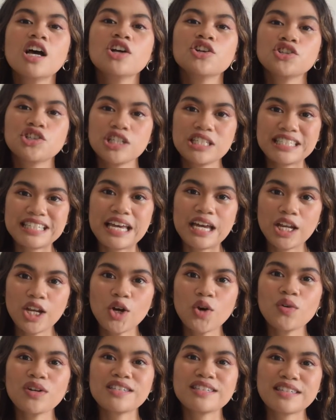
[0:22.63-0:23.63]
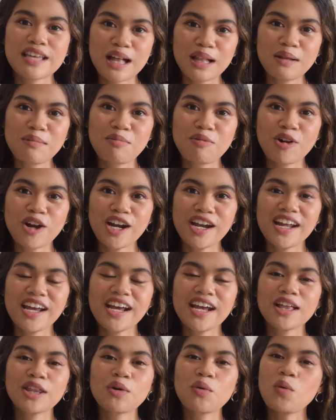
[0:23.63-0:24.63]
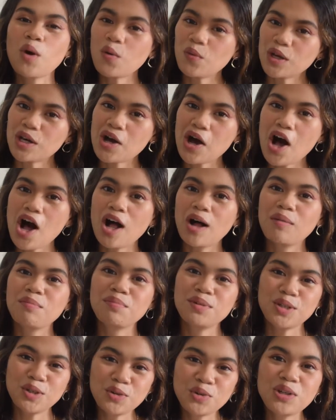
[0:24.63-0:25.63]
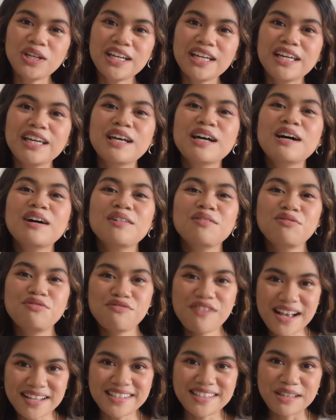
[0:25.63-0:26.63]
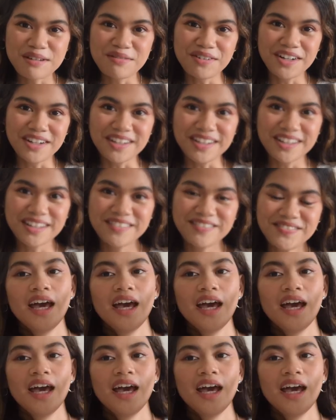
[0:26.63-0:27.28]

Shiseido is celebrating the what we call Beauty Festival.